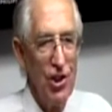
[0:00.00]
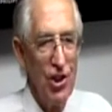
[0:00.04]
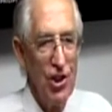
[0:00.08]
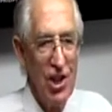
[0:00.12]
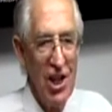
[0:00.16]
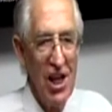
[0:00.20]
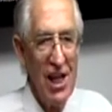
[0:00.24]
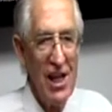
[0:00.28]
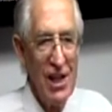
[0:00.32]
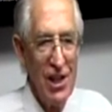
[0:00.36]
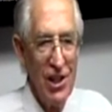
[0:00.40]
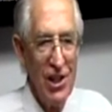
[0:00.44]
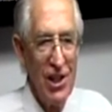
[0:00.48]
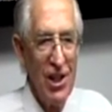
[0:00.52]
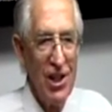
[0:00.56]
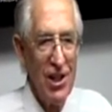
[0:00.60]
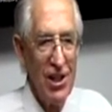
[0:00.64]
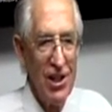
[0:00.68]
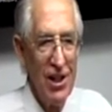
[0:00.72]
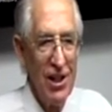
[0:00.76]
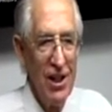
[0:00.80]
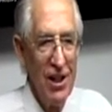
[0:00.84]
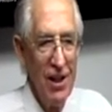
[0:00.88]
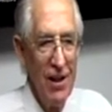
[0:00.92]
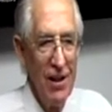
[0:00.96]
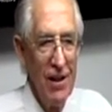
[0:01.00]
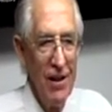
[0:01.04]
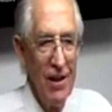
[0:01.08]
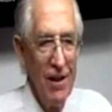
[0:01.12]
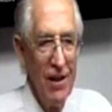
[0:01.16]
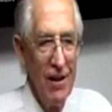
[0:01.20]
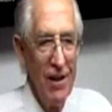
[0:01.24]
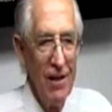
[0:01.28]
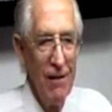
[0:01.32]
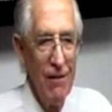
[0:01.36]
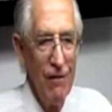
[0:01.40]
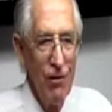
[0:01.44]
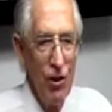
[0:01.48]
Jesus
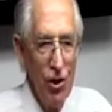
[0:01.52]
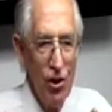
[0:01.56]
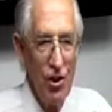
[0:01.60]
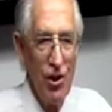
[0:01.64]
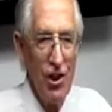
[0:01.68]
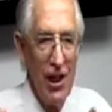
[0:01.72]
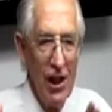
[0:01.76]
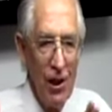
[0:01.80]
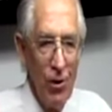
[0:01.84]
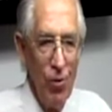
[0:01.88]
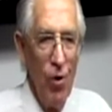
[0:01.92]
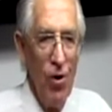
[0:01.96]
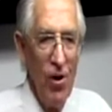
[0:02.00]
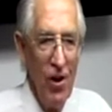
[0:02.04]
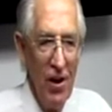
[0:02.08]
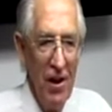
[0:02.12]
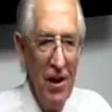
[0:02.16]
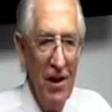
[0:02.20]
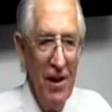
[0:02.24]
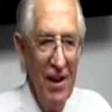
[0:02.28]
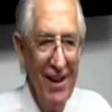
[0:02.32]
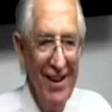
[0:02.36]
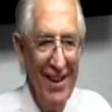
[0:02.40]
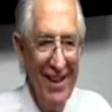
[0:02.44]
using wood.